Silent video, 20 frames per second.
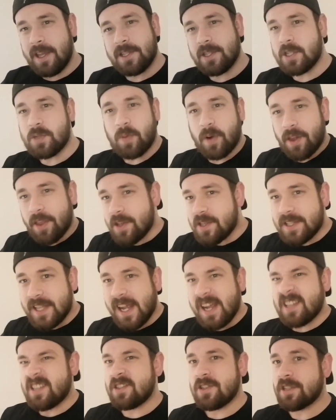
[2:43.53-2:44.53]
it's just one of those
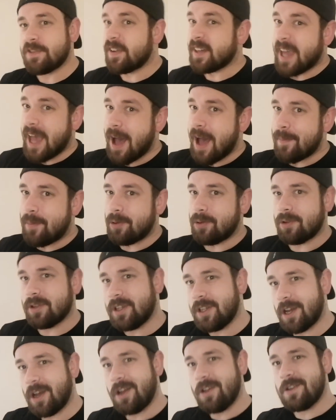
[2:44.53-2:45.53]
things, just forgettable.
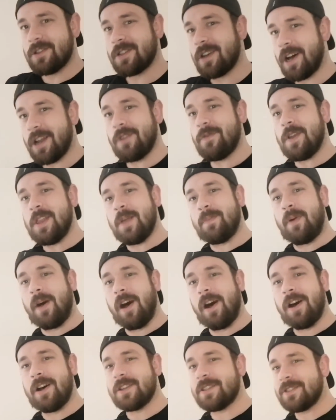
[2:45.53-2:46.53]
You know, it's kind of in the
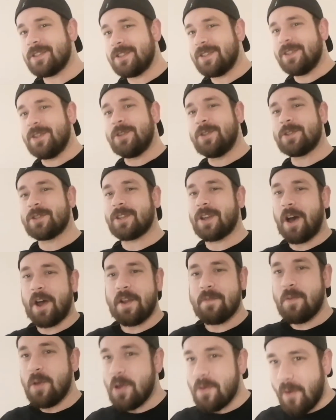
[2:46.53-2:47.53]
past. You just kind
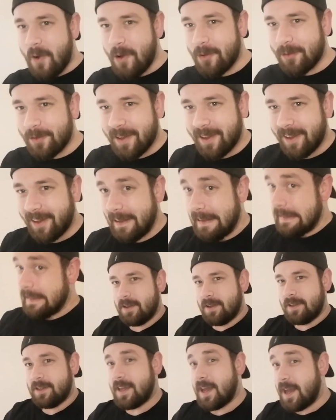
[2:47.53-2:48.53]
of move on
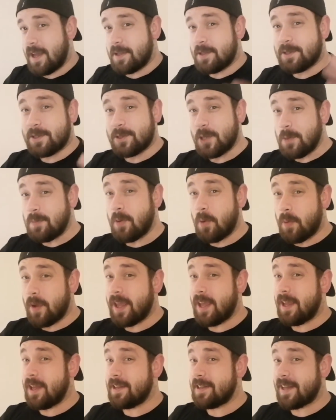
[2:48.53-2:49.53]
yeah, it's super
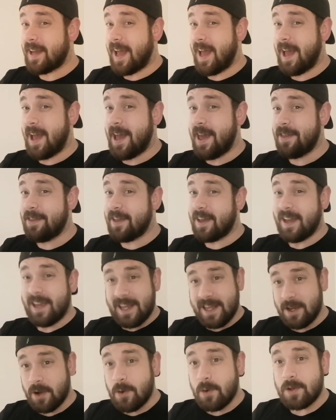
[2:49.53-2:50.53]
weird uh, that
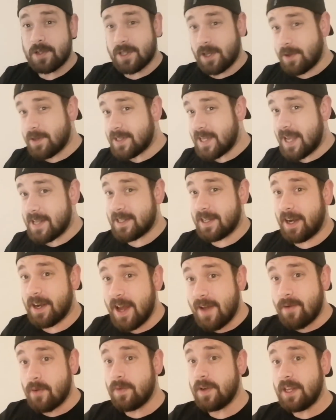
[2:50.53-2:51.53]
he also says in
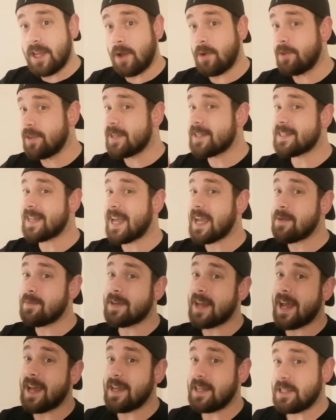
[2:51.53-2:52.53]
another video on the same
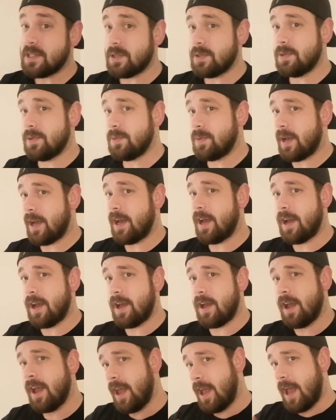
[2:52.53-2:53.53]
day to
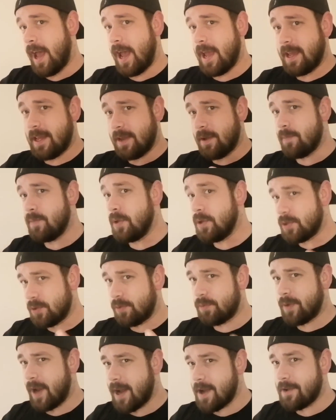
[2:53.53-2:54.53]
uh, a mutual
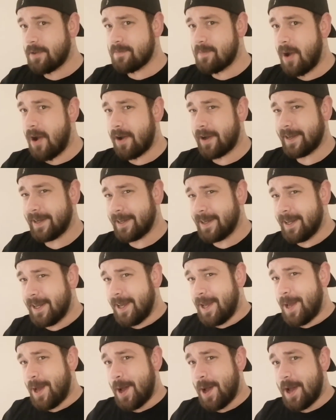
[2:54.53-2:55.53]
friend of mine,
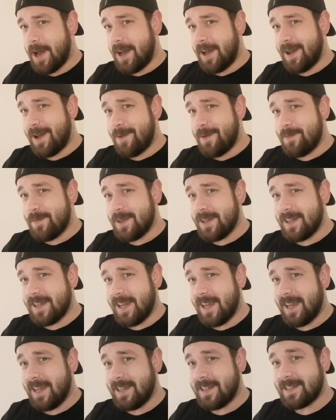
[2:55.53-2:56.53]
um,
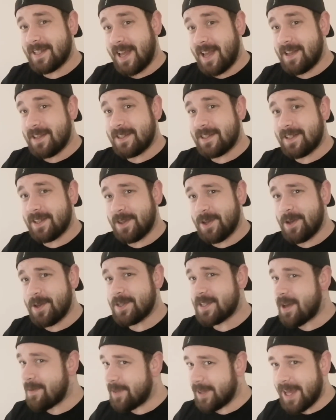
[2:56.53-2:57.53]
he says that
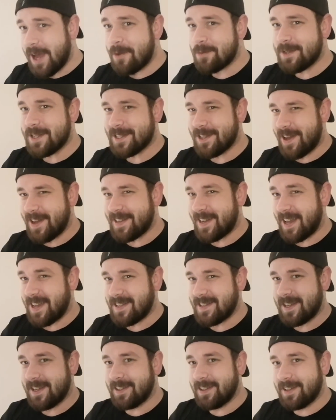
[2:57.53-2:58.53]
something else is like
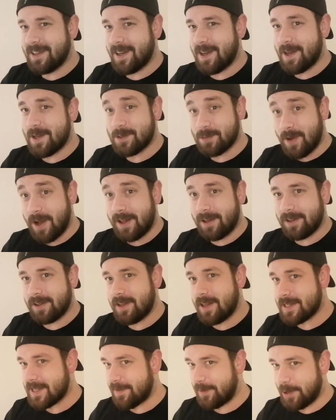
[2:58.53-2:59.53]
dating as well.
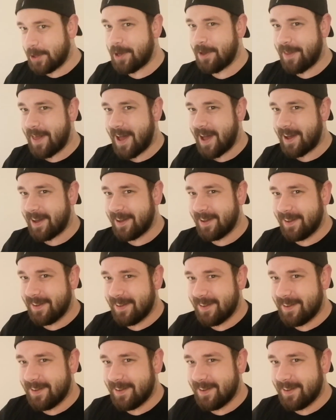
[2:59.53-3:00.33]
Let's have a look at that.